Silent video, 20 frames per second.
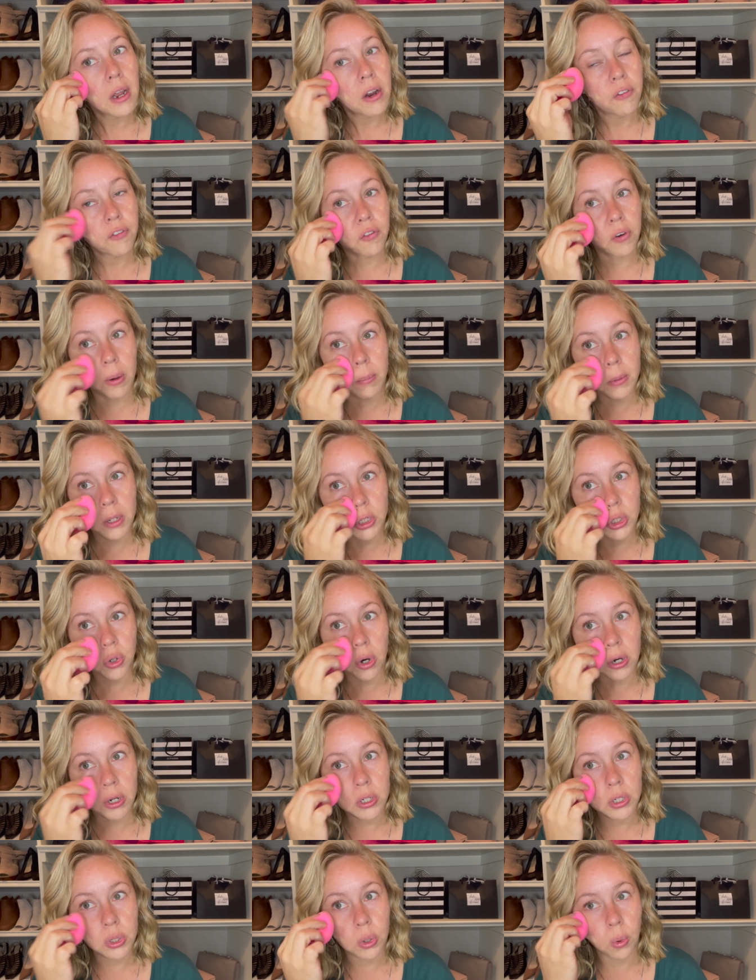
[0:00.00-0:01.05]
from the
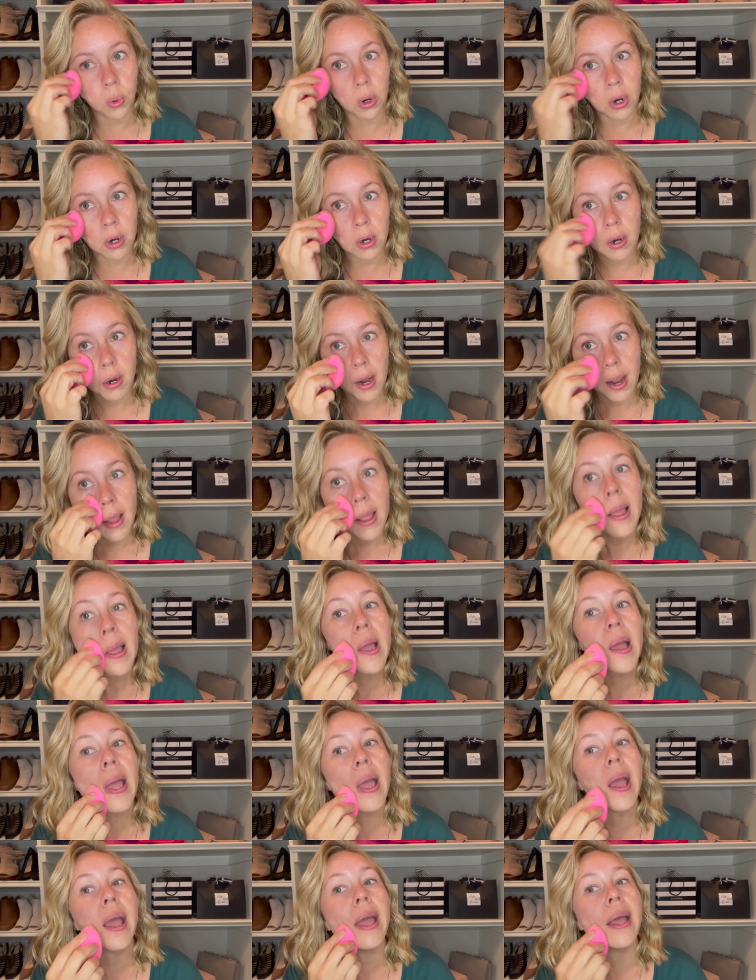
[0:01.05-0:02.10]
drugstore,
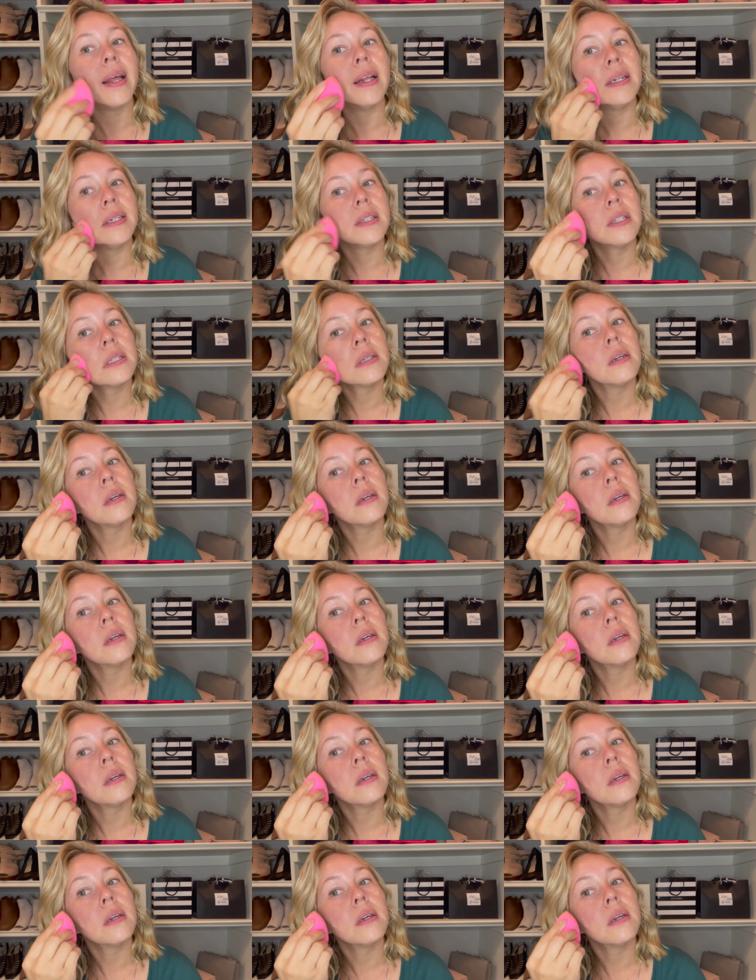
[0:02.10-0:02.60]
and